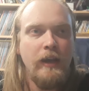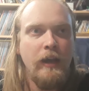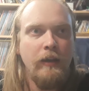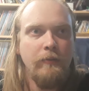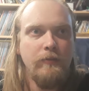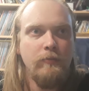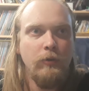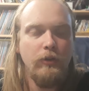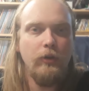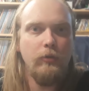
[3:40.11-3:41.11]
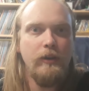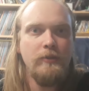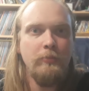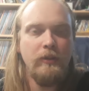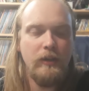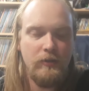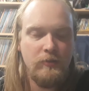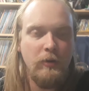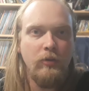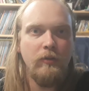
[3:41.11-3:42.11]
and well, not always, but they
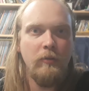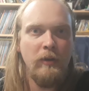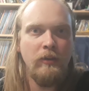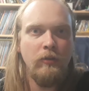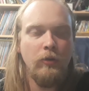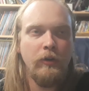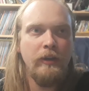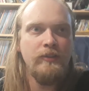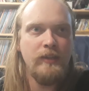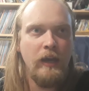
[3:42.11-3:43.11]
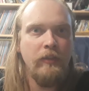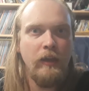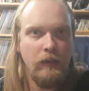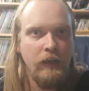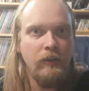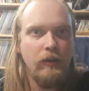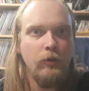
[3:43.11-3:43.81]
spoke of the Mandalorians and their leader,